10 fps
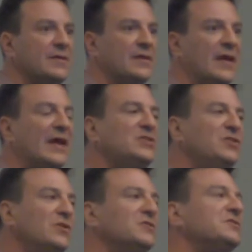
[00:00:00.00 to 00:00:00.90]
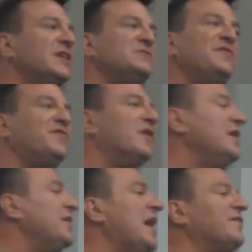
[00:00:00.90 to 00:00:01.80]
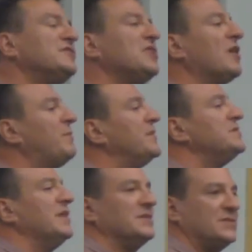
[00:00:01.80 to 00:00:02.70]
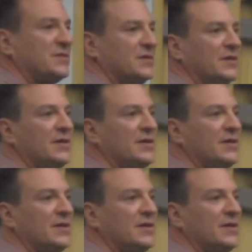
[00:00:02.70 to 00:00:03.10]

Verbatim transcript: And I do those things before I ever talk business.